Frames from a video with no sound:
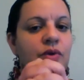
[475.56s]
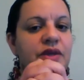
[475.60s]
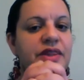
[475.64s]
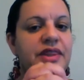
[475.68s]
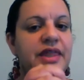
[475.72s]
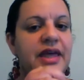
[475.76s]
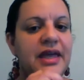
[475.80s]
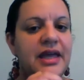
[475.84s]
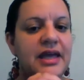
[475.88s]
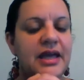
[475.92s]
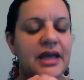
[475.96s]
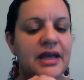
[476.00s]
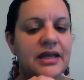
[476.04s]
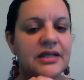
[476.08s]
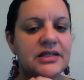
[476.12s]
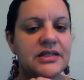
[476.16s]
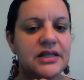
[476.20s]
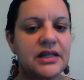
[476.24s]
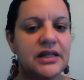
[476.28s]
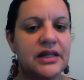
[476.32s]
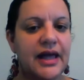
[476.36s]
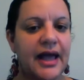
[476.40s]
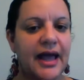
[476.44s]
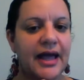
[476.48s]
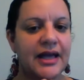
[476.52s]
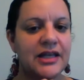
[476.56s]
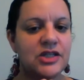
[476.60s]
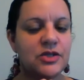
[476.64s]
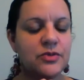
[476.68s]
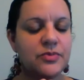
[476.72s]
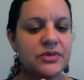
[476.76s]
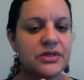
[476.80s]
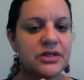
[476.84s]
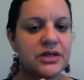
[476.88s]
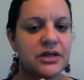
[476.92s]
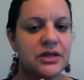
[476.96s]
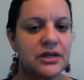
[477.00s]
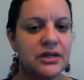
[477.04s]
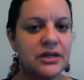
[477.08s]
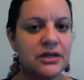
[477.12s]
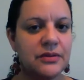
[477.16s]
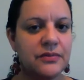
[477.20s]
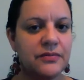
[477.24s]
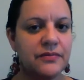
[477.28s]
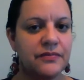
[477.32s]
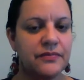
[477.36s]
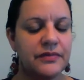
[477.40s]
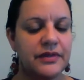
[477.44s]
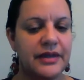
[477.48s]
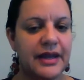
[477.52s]
With the hands clasped,
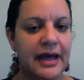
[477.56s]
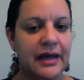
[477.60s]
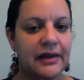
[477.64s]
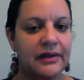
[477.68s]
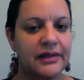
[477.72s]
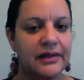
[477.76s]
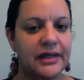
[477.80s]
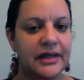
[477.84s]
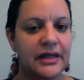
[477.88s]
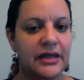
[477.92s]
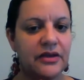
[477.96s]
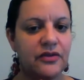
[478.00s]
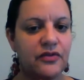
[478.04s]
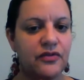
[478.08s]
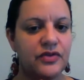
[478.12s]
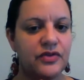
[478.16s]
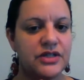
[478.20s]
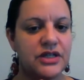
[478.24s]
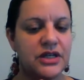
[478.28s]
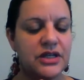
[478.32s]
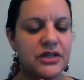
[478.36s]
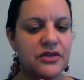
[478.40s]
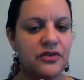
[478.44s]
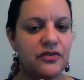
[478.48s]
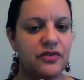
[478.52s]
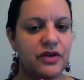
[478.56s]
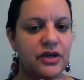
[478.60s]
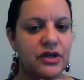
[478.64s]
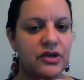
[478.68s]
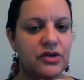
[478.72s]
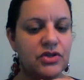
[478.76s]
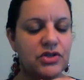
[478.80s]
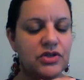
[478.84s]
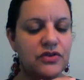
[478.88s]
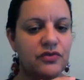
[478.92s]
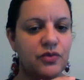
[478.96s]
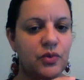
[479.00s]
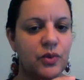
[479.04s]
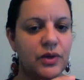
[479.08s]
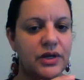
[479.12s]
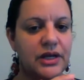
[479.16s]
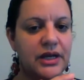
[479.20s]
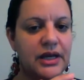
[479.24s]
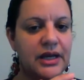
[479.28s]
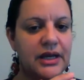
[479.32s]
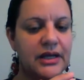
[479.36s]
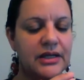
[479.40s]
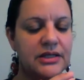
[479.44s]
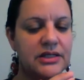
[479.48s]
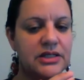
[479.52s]
now lifting the fingers of one
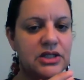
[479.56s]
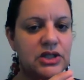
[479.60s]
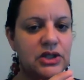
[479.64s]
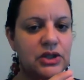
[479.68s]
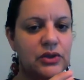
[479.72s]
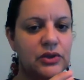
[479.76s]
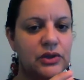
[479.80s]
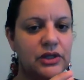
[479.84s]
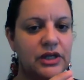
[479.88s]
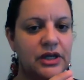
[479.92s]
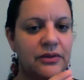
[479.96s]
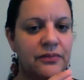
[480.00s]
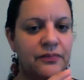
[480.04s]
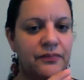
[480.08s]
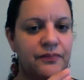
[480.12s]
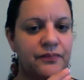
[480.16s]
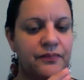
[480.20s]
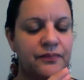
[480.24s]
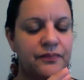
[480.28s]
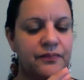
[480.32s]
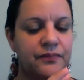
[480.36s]
hand slowly